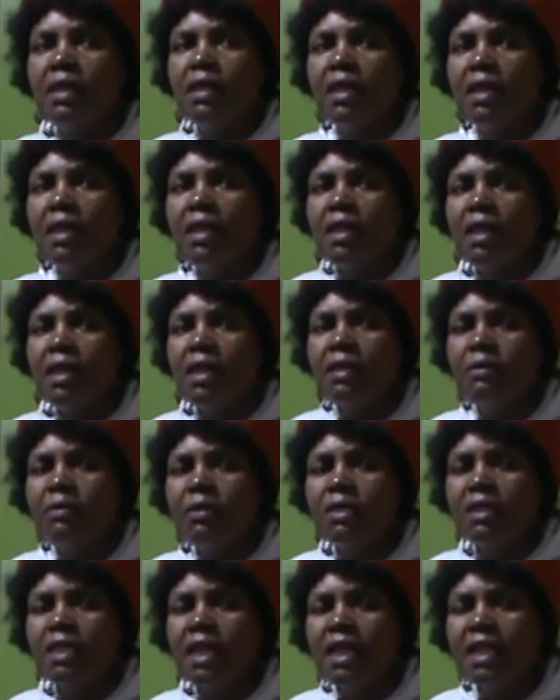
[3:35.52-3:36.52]
and uh, he
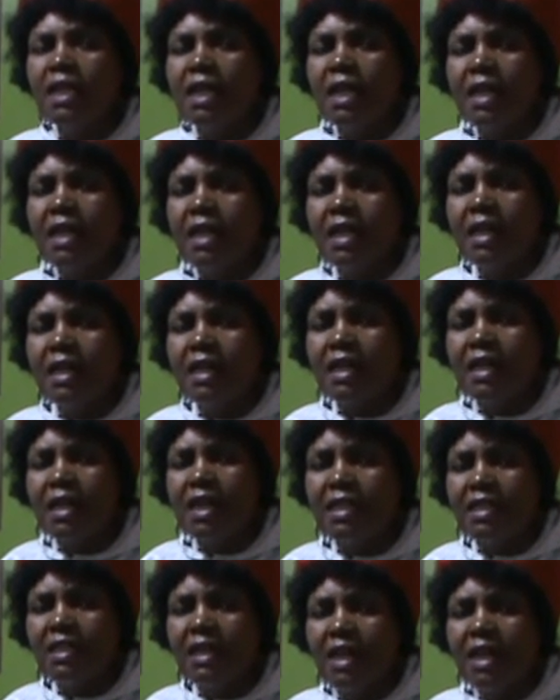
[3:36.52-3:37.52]
was like uh,
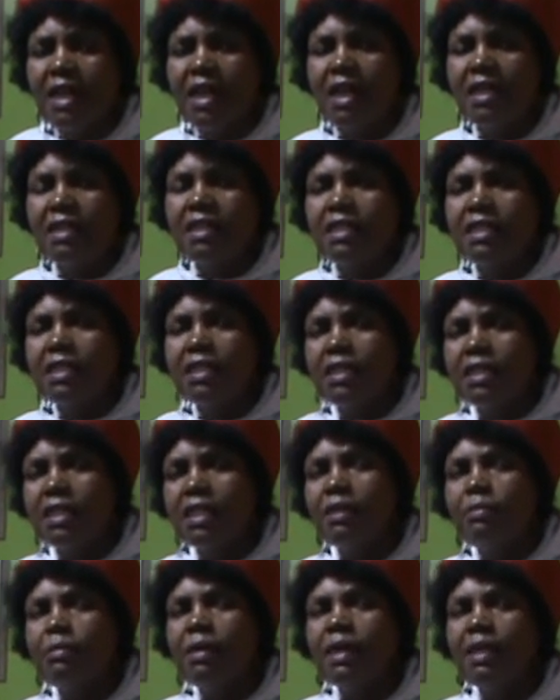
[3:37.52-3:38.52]
kind of
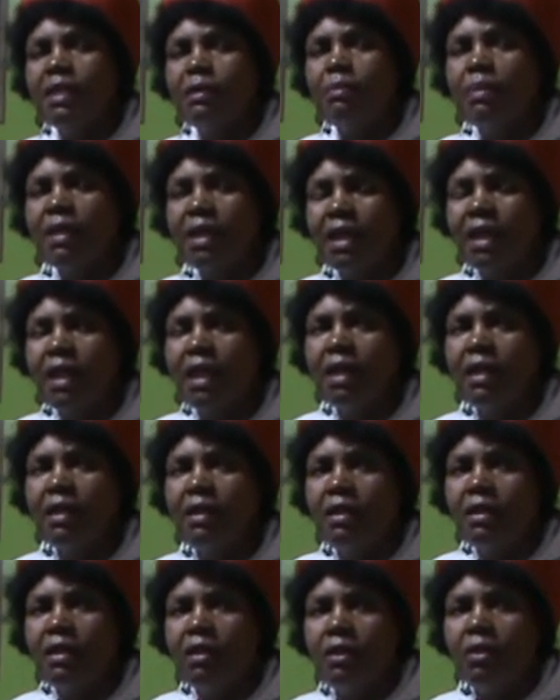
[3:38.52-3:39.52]
agitated by the beggar
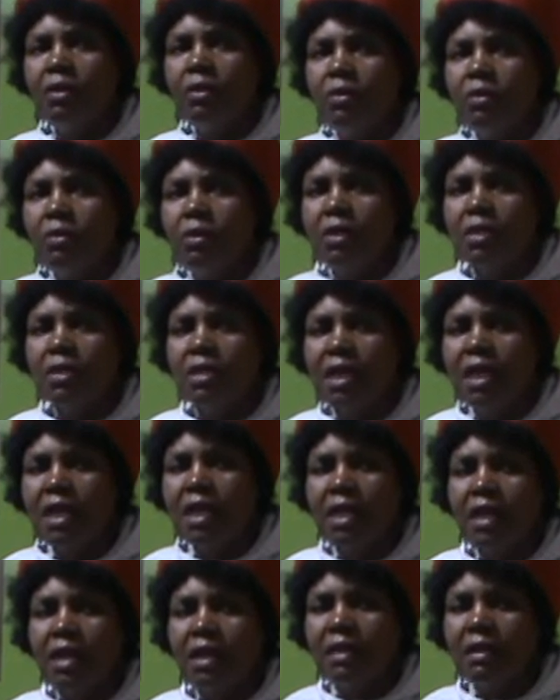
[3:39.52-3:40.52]
who was
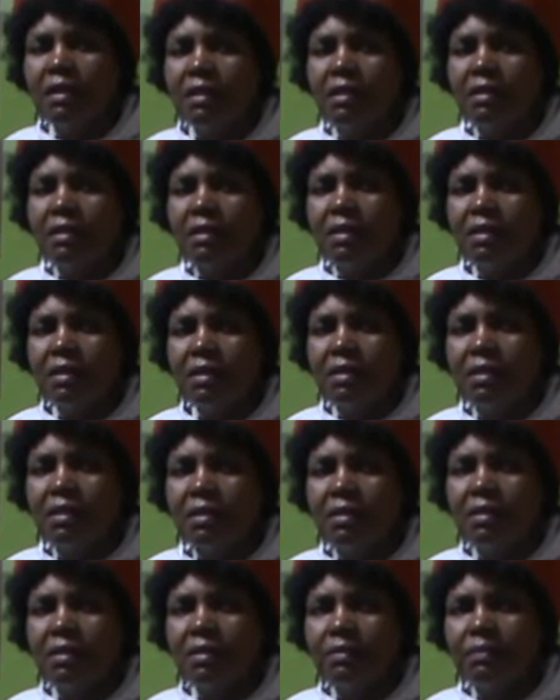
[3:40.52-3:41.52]
uh,
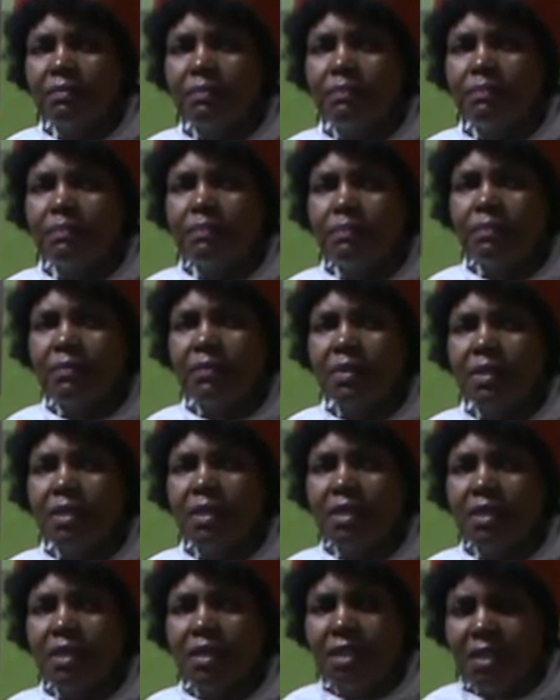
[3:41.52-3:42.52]
um,
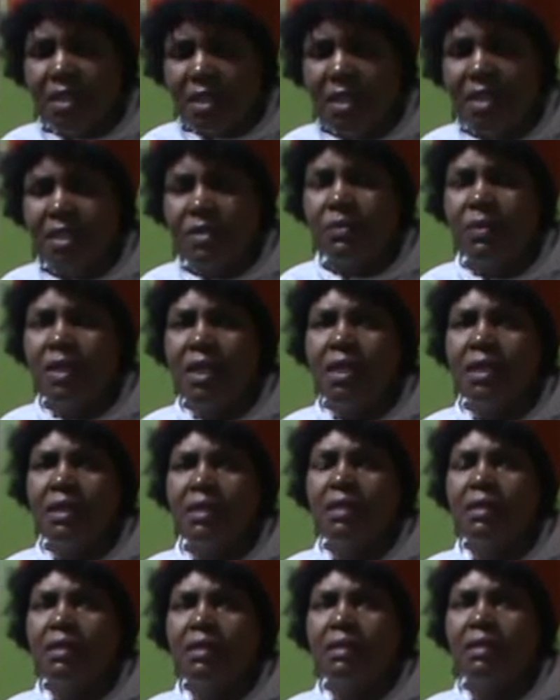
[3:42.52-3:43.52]
in his way
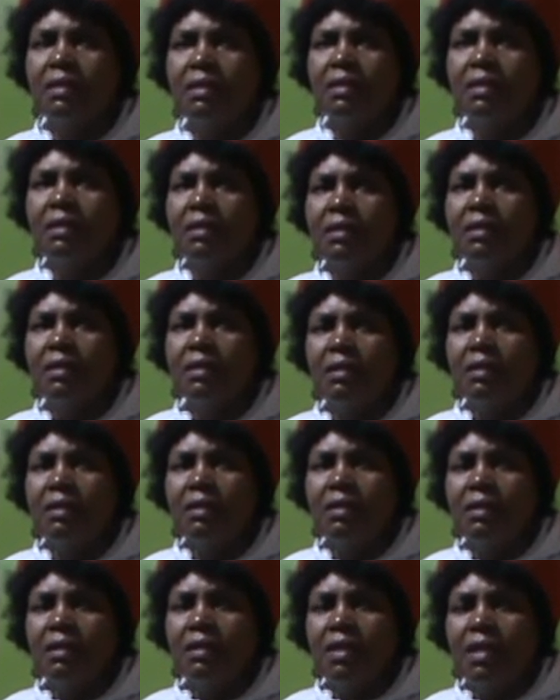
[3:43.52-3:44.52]

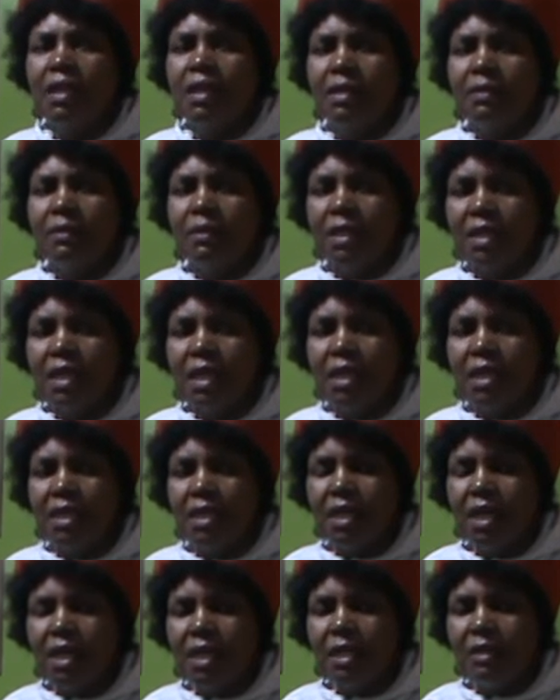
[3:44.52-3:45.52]
and when I,
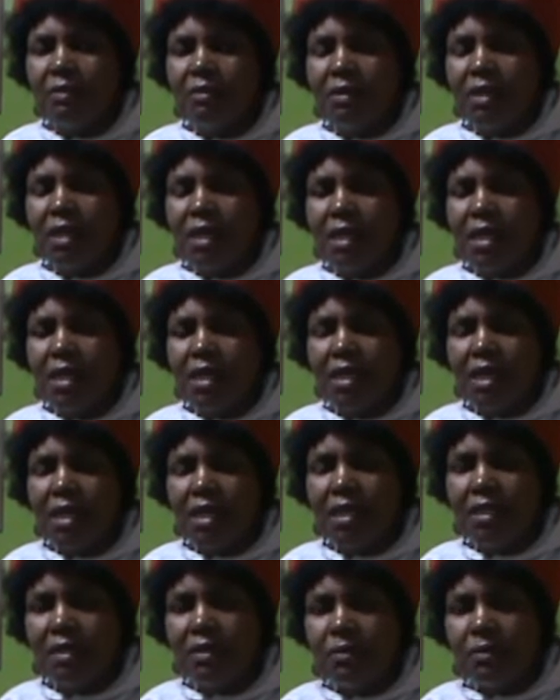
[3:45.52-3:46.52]
I, I,
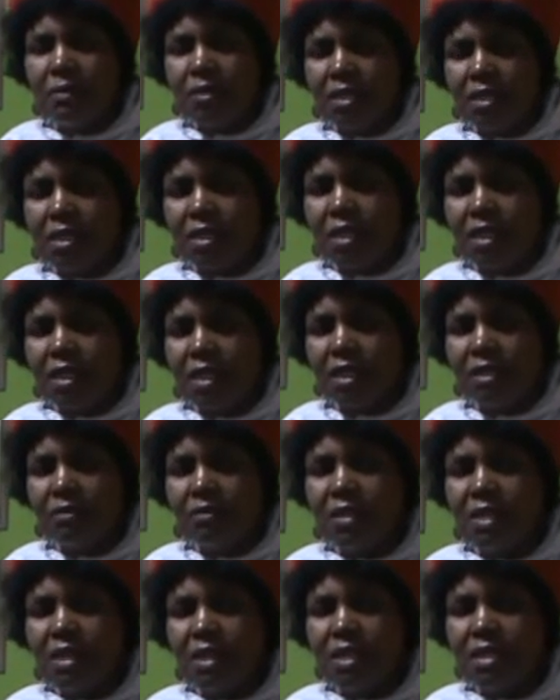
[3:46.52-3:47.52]
I looked at the
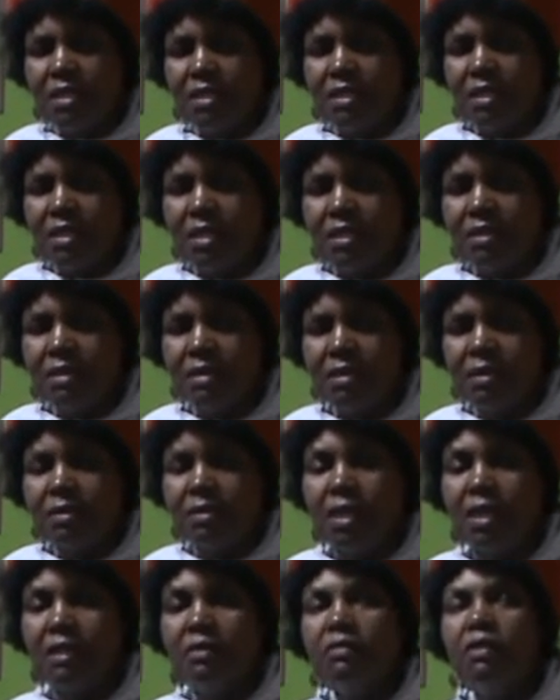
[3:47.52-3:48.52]
way this, this
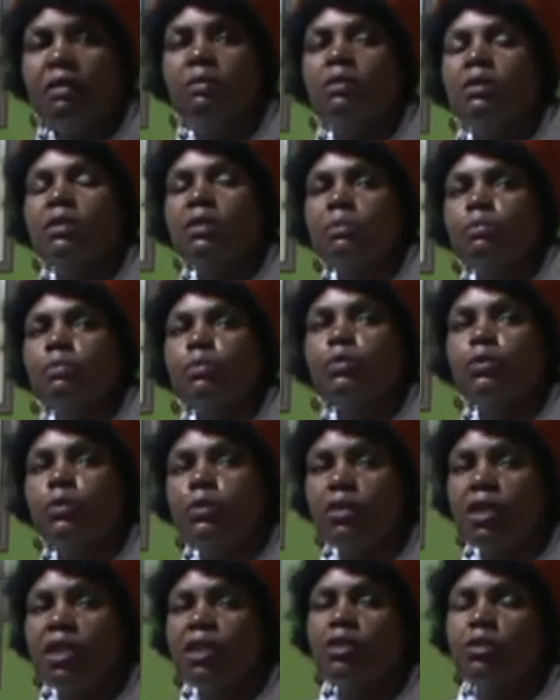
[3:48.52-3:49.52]
driver was
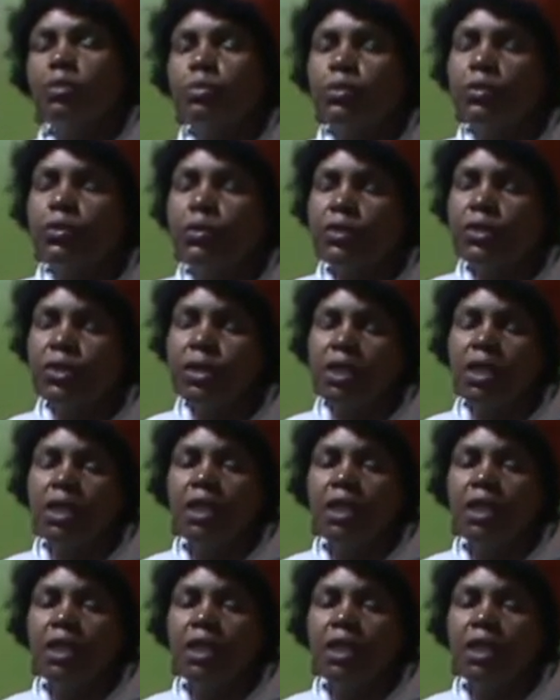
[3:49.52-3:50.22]
trying to push